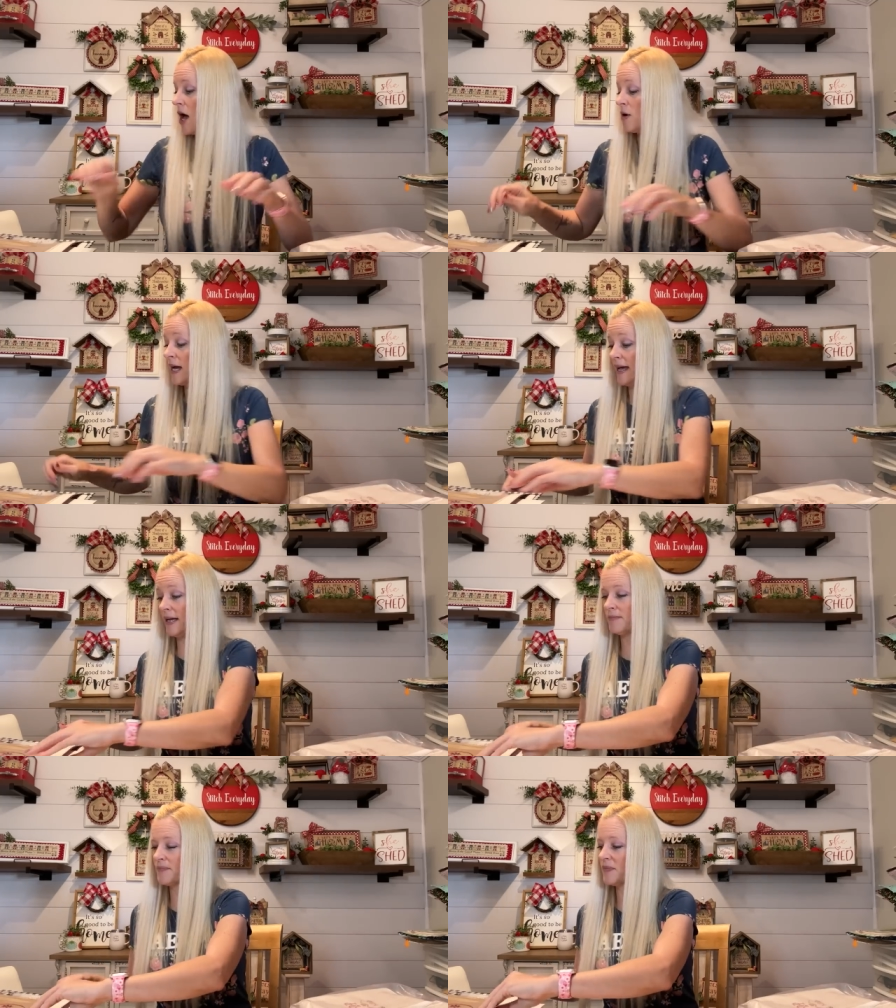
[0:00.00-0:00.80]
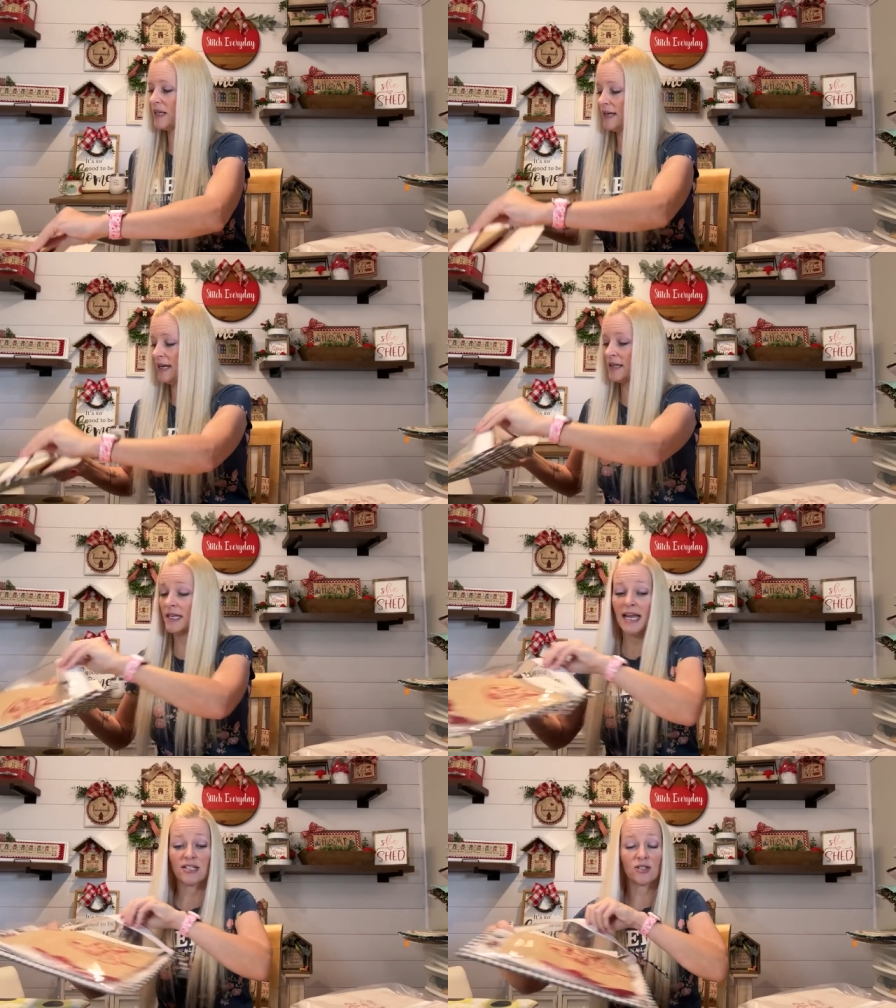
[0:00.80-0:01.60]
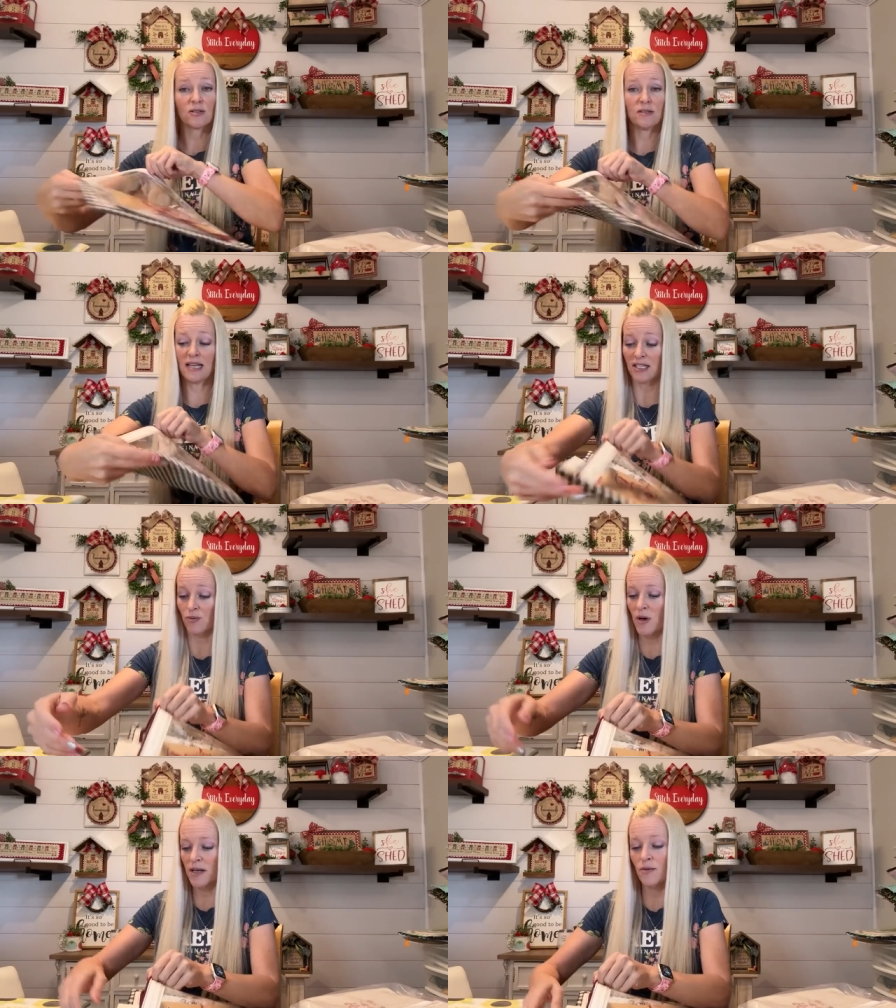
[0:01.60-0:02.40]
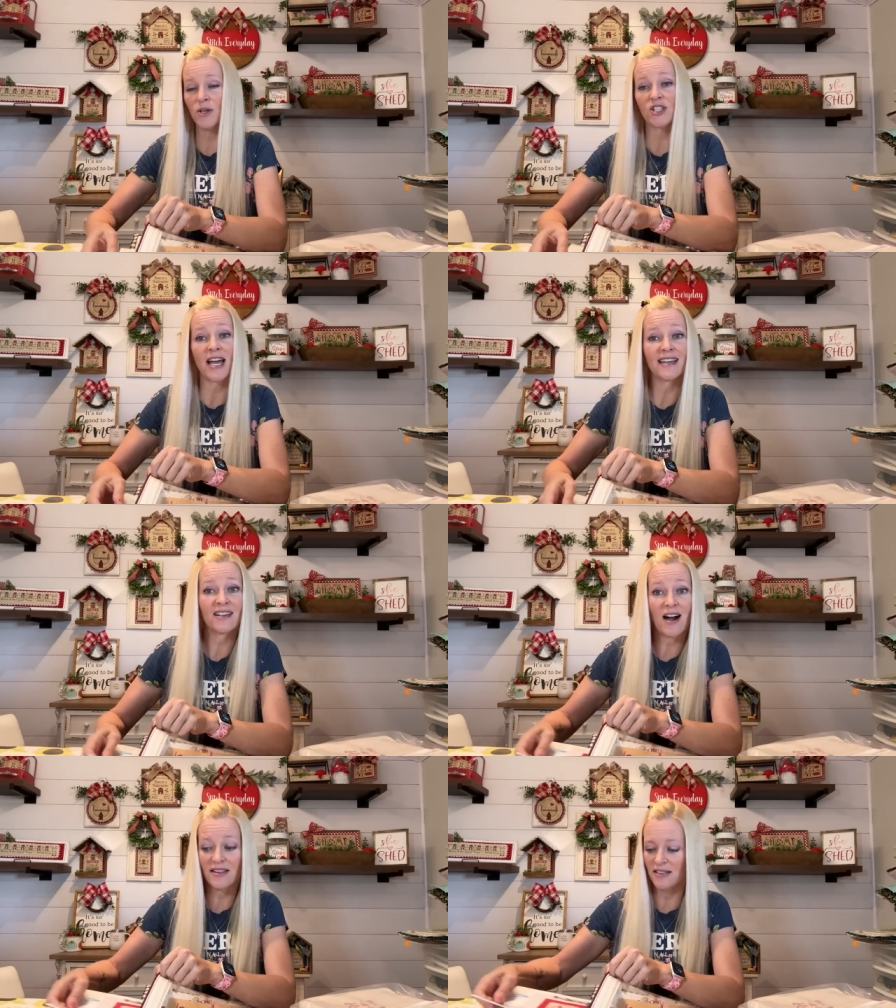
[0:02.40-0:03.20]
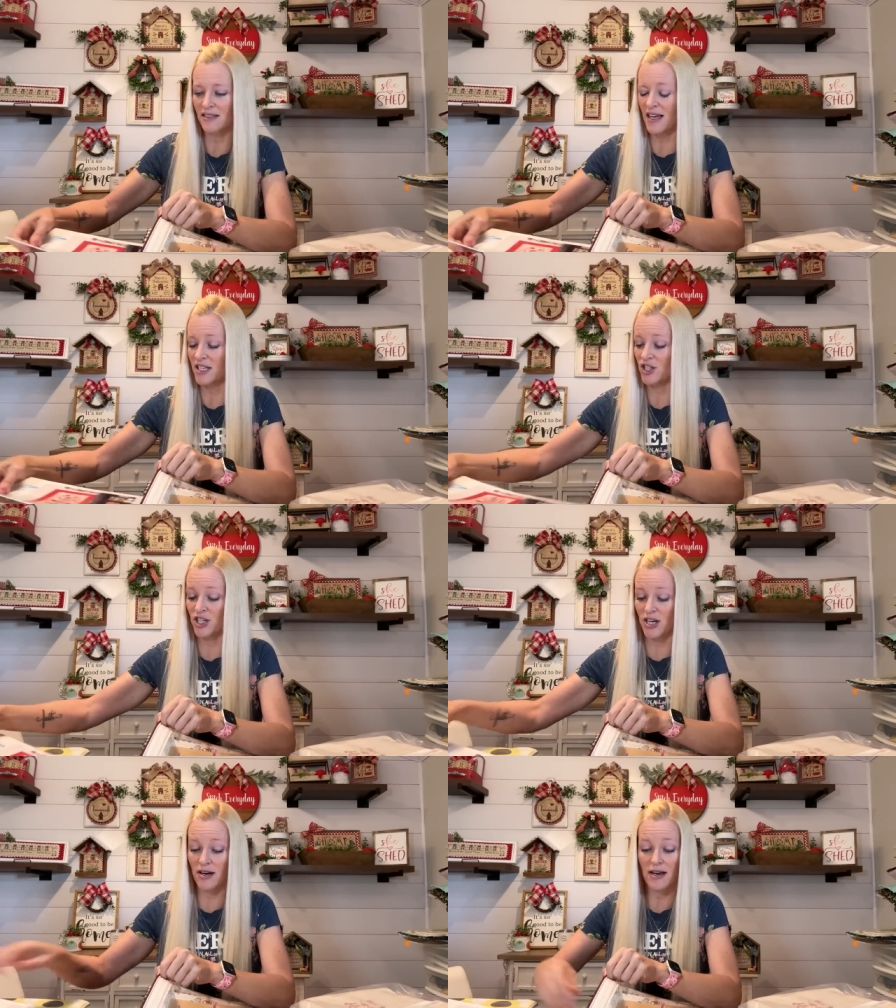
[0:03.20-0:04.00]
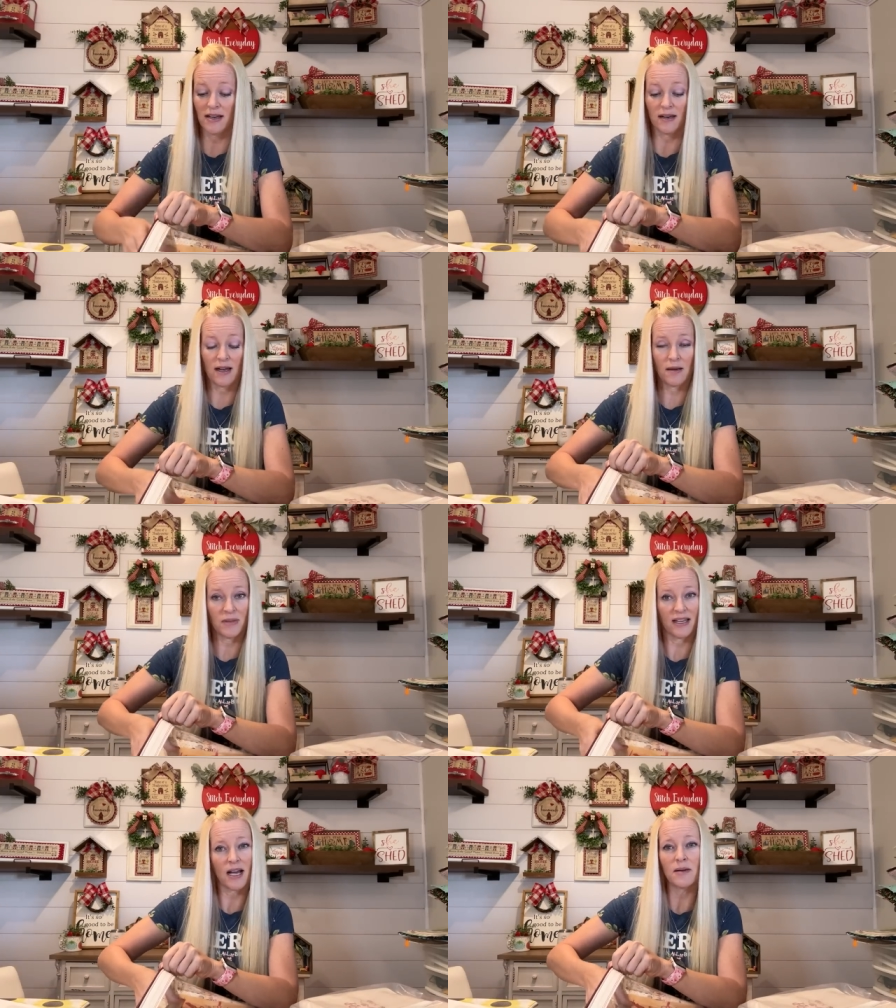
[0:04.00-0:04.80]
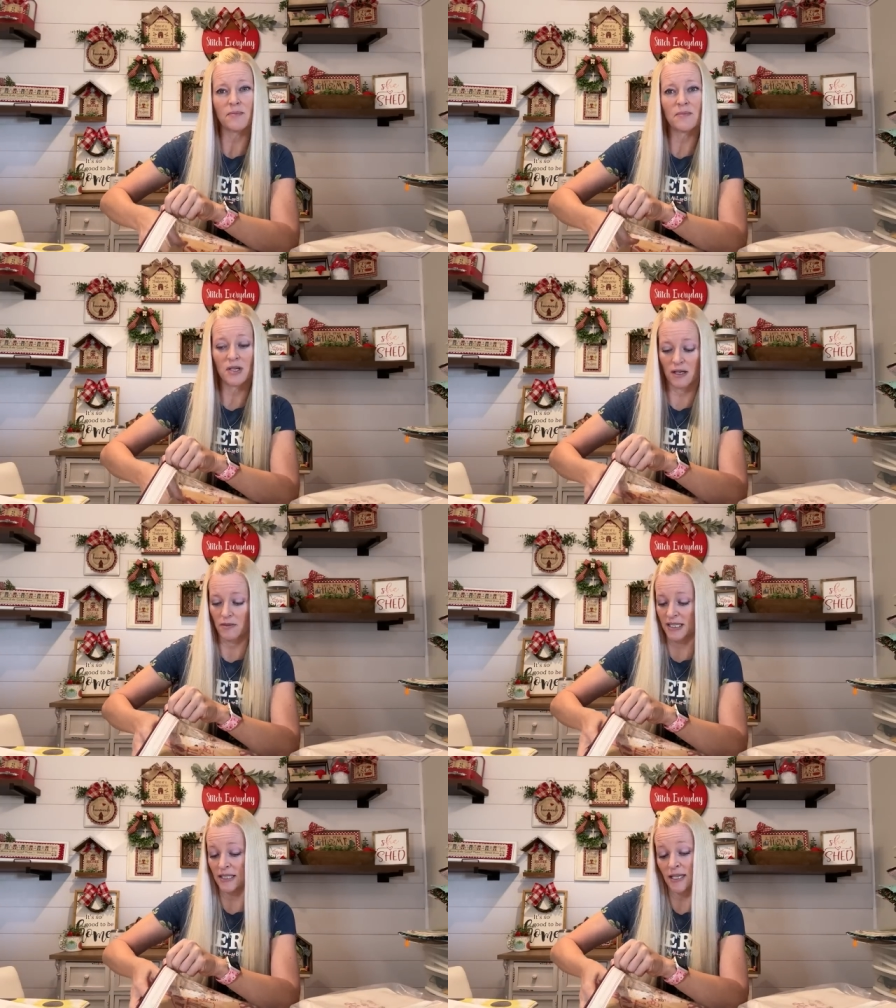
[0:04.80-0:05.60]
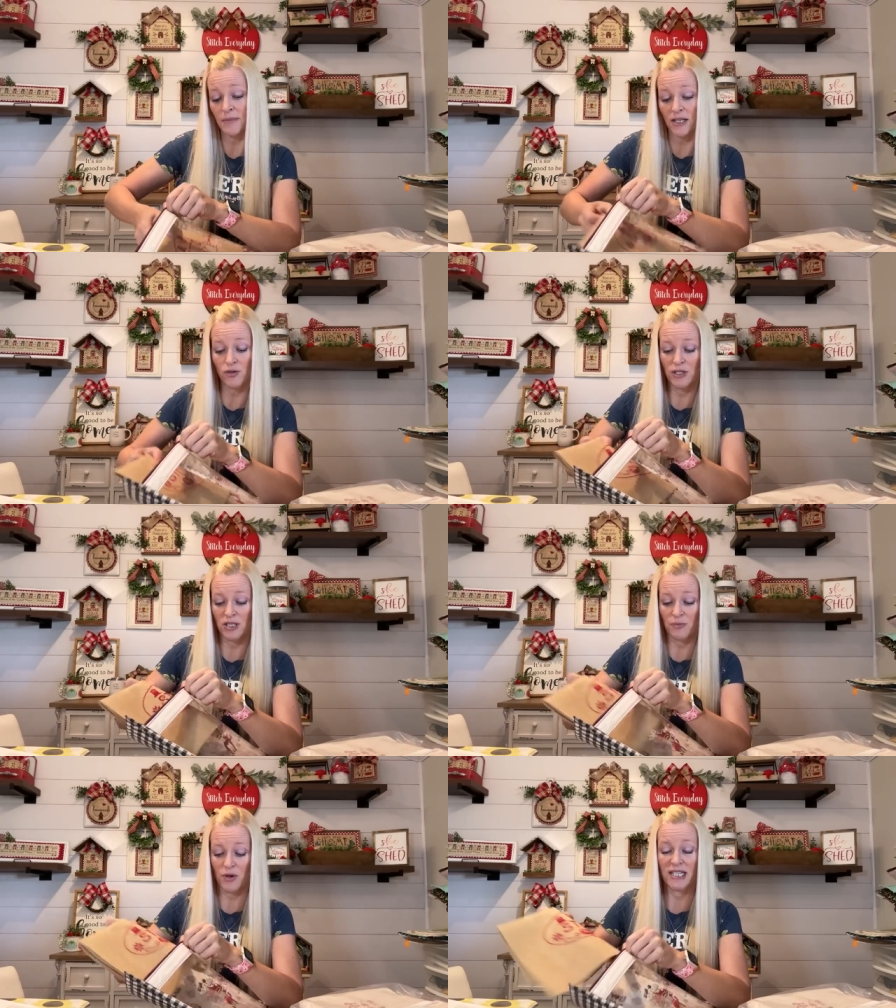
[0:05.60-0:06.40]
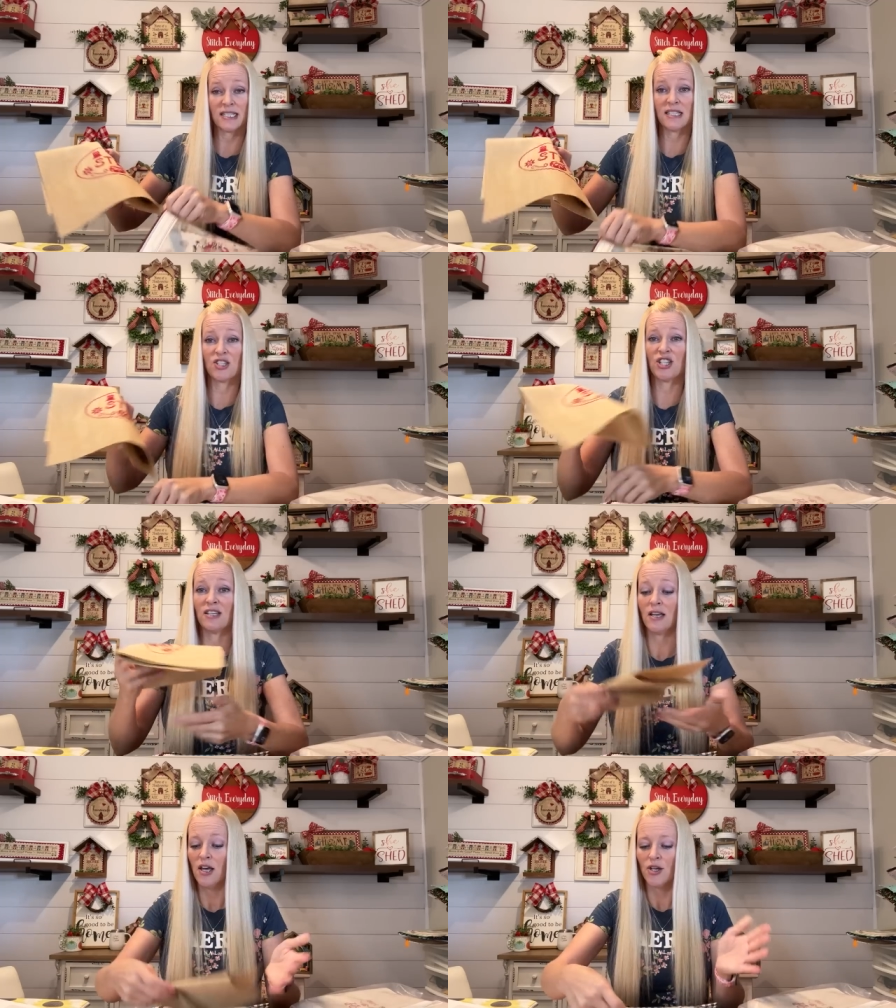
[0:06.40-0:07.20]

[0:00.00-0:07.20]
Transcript: Okay, the next next one, which I got this last year, and I'm like, I'm since I'm not doing spring stitching,